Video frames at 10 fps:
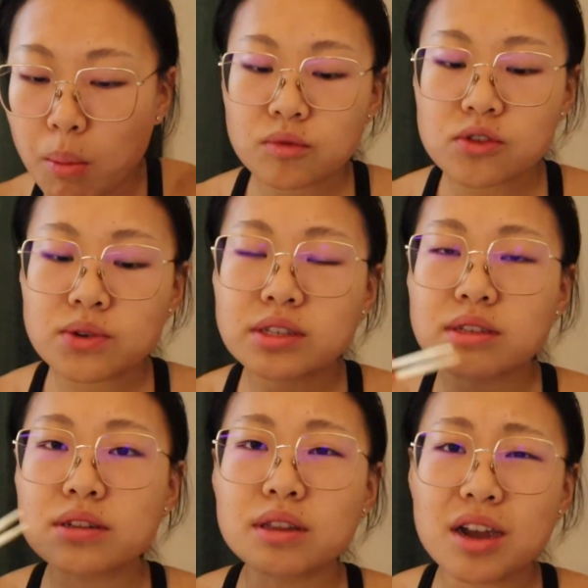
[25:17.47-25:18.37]
So it's
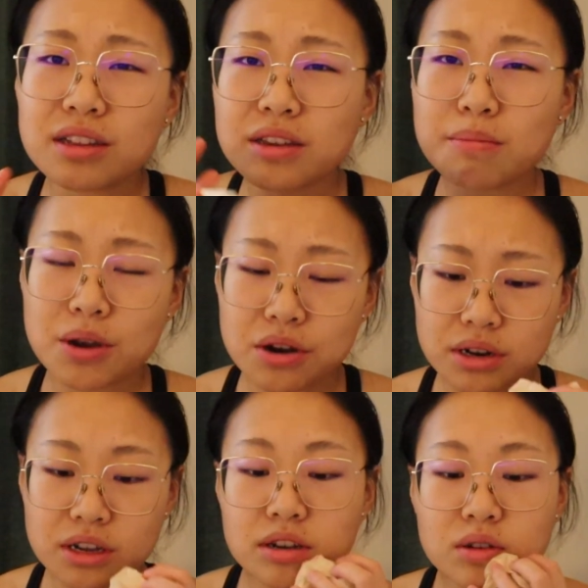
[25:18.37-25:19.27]
lightly
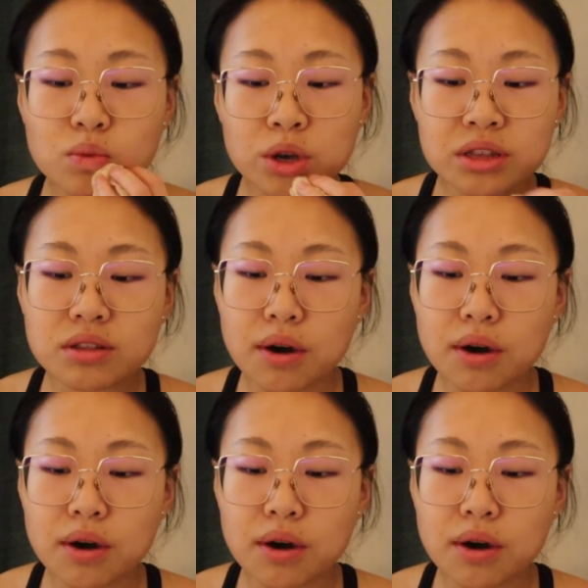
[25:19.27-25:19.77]
marinated with